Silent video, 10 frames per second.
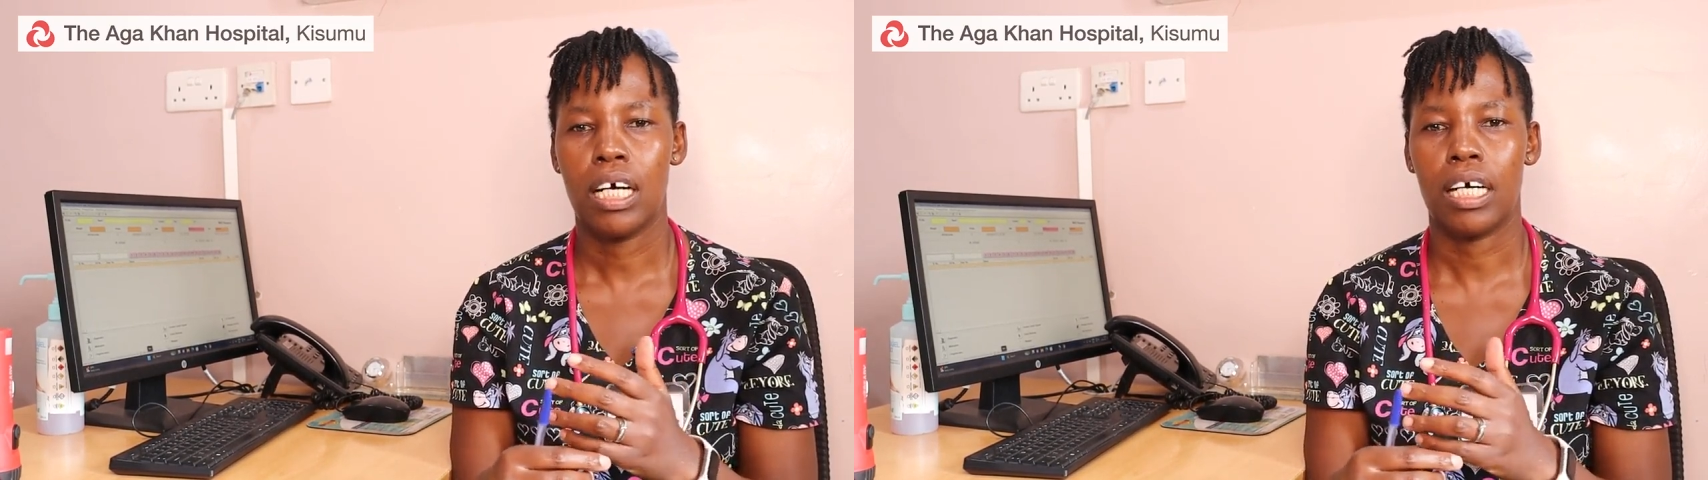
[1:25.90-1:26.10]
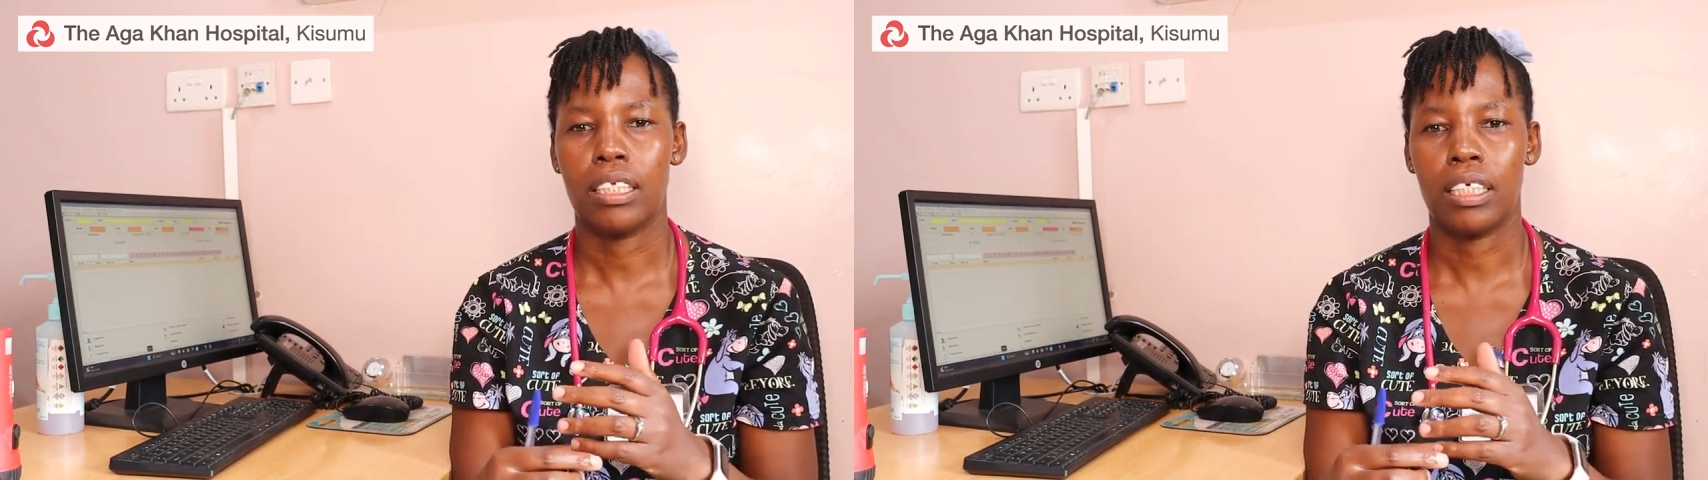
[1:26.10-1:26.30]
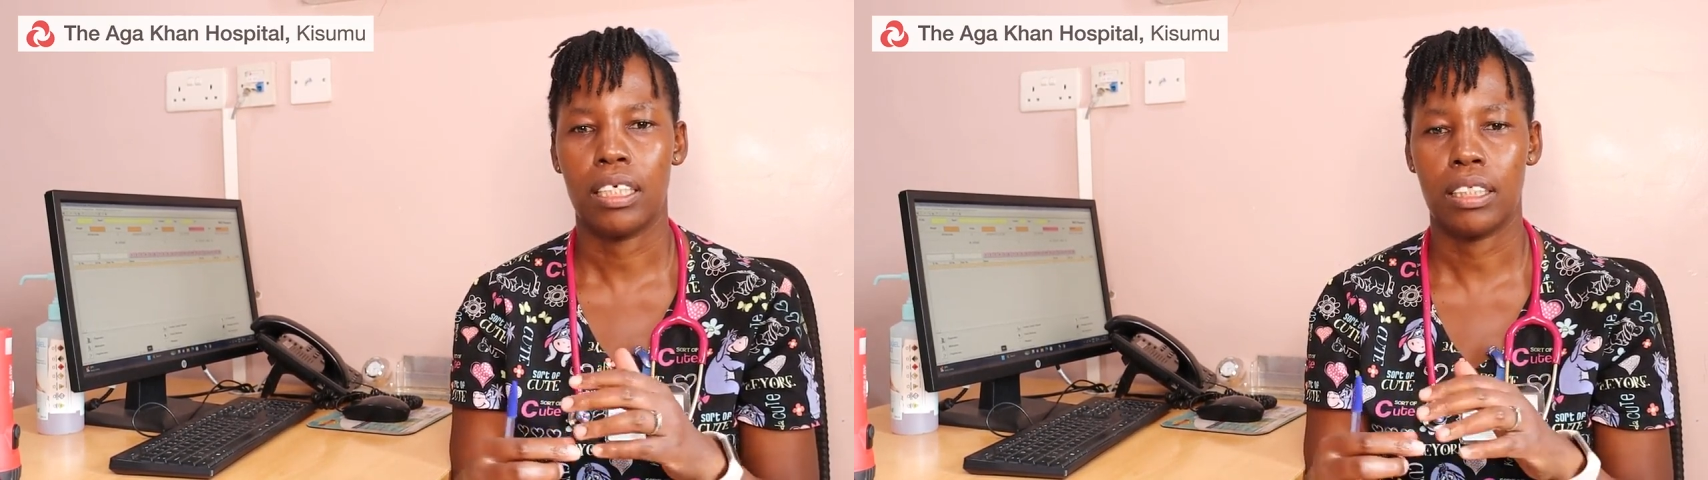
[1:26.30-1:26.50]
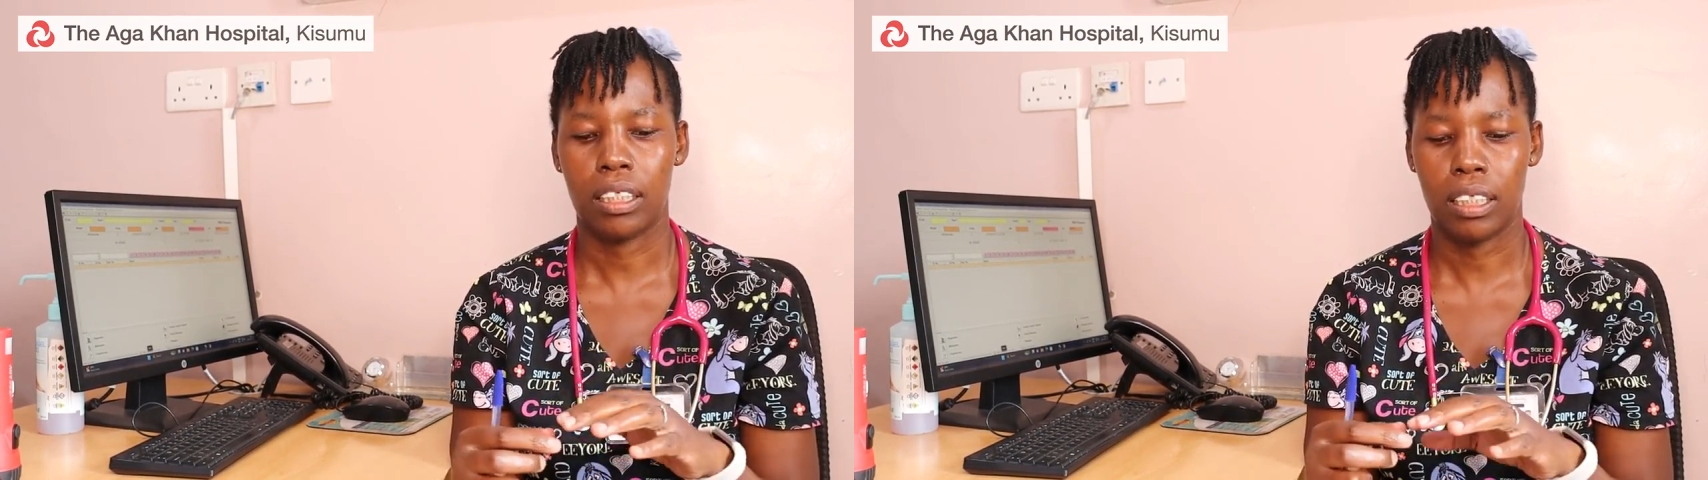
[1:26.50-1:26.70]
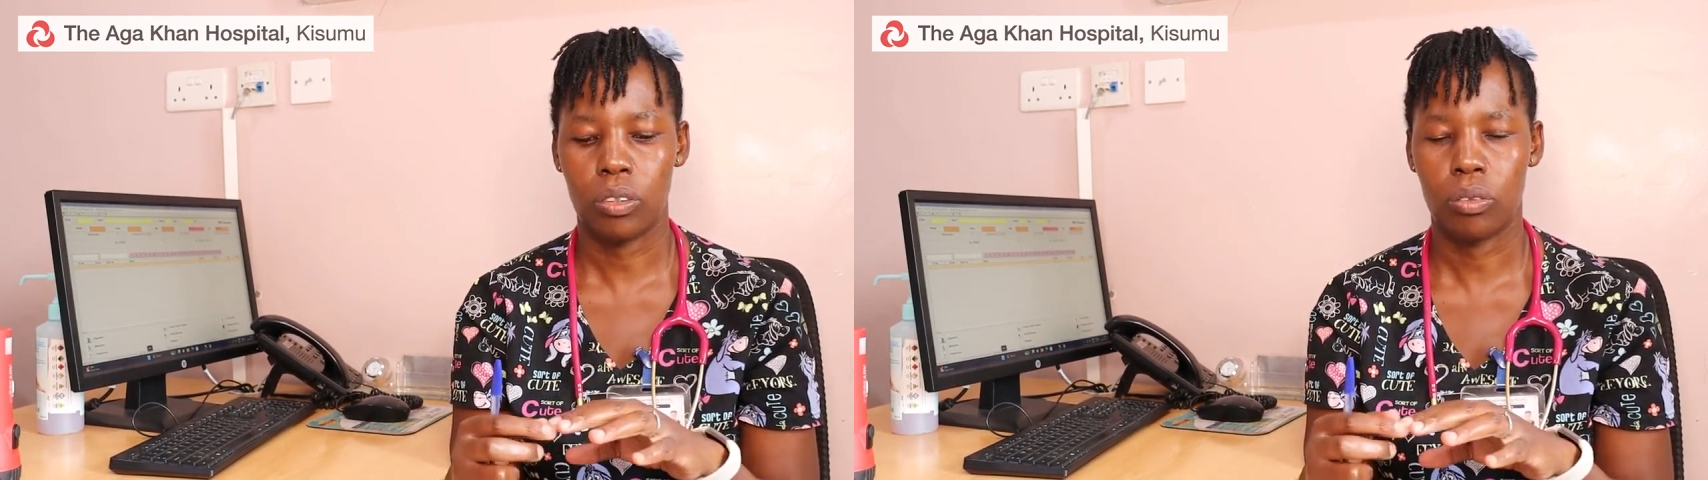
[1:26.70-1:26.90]
and they
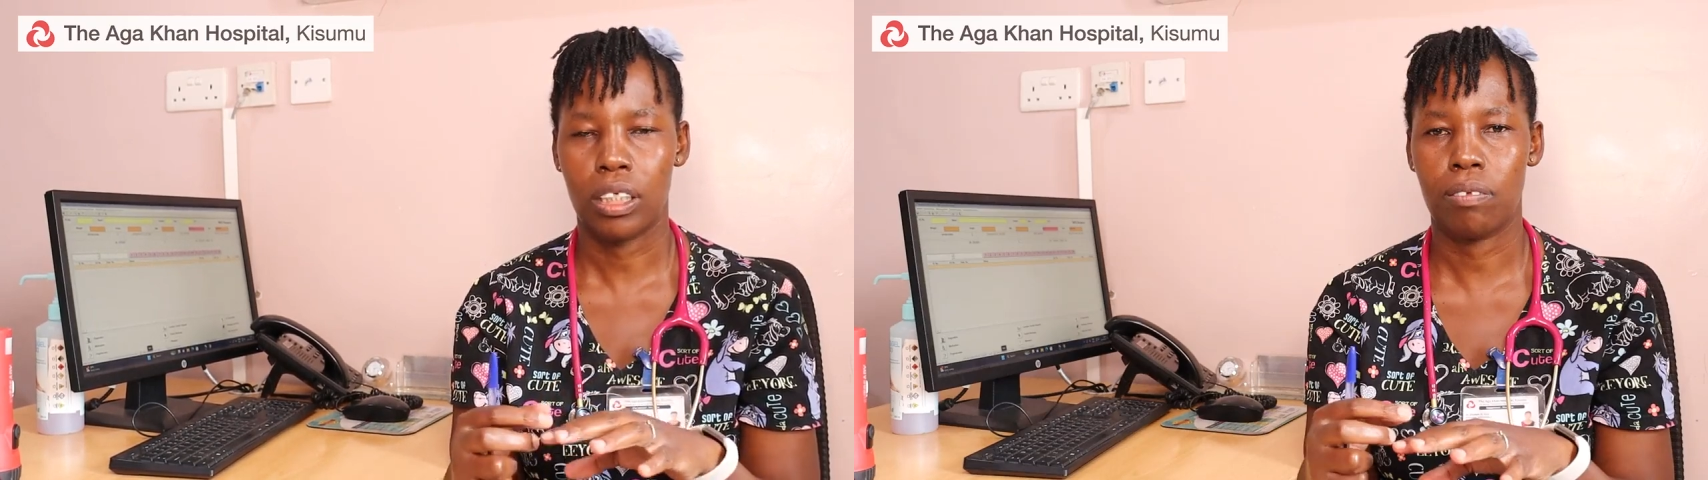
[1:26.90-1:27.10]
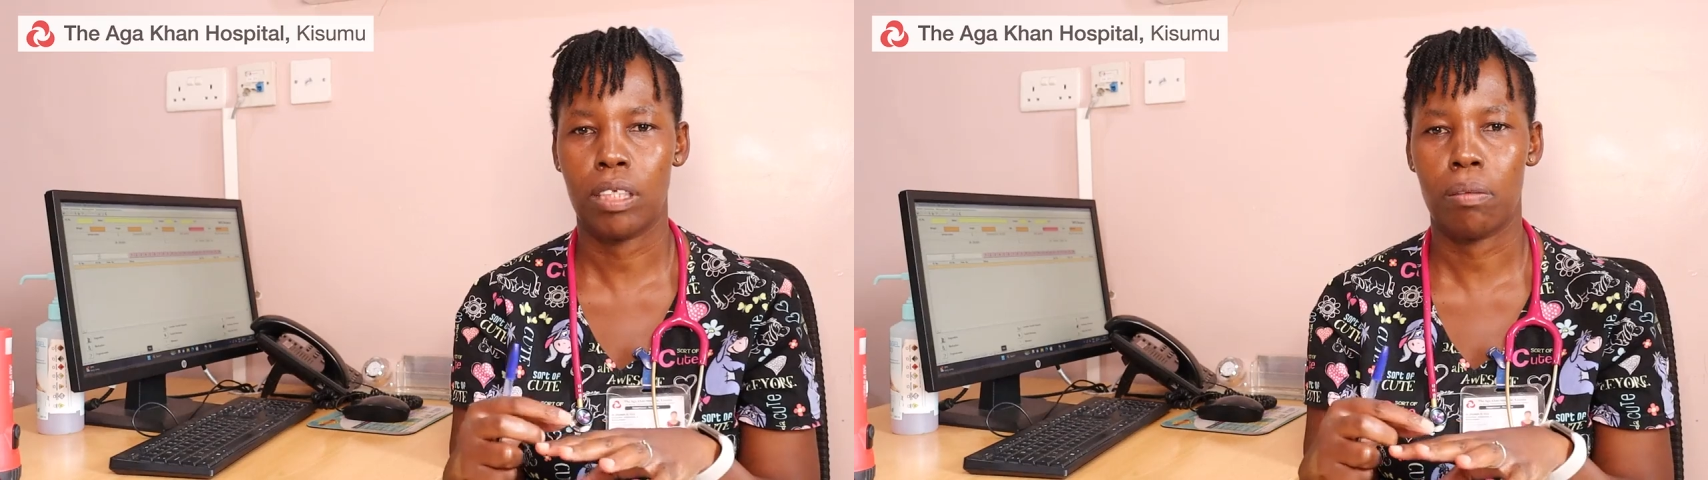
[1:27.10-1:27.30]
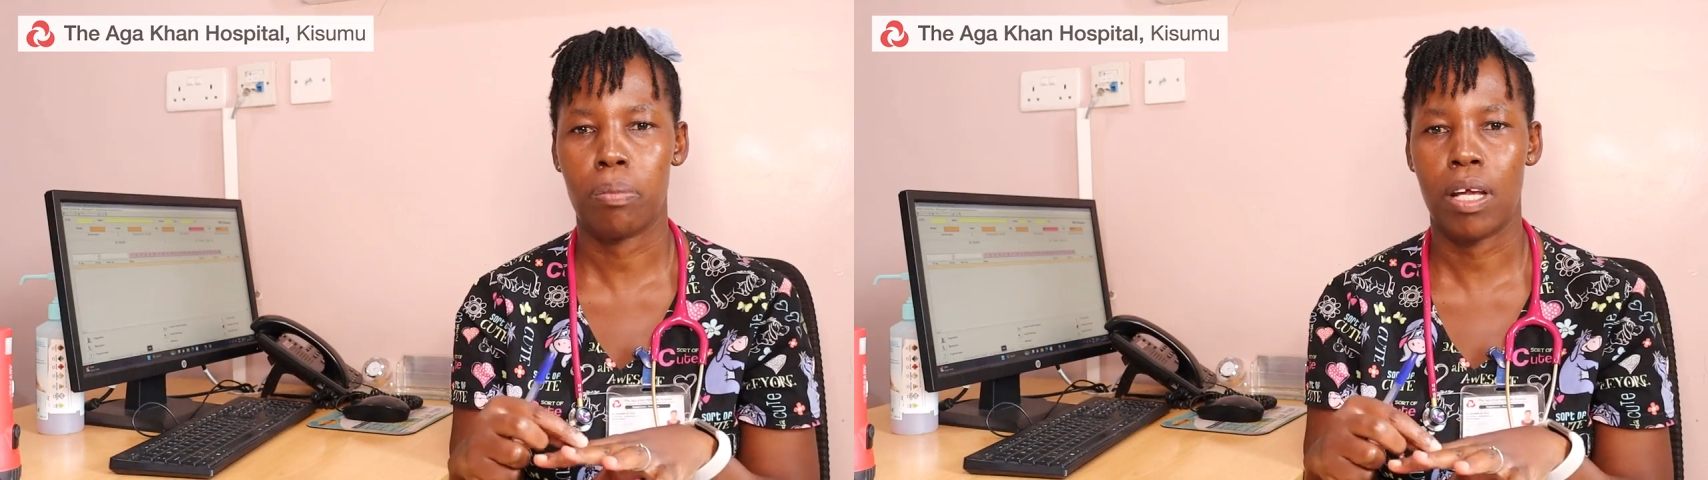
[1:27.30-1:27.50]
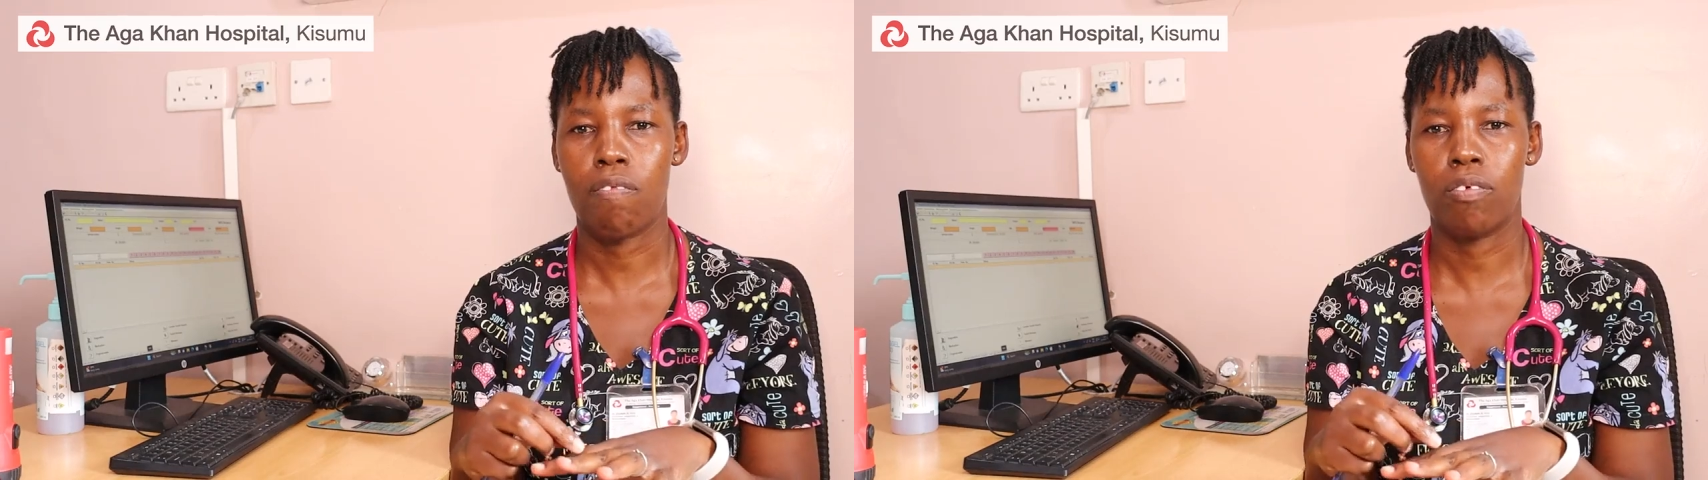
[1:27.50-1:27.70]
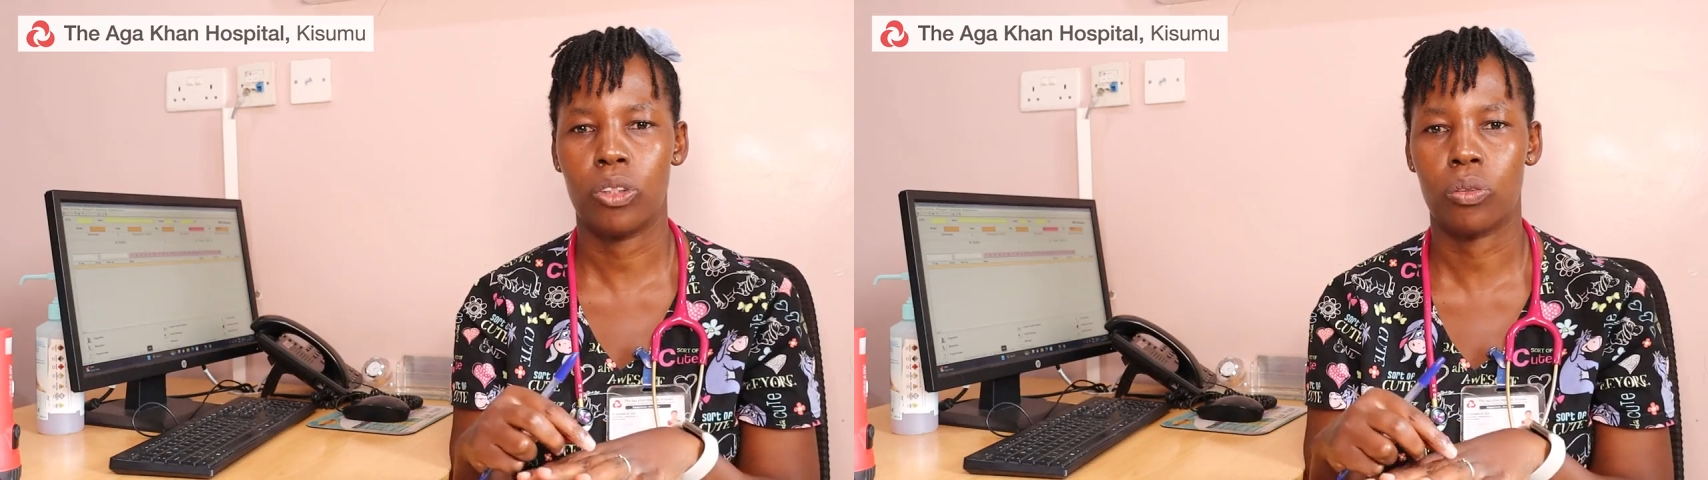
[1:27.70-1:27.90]
tend to get very painful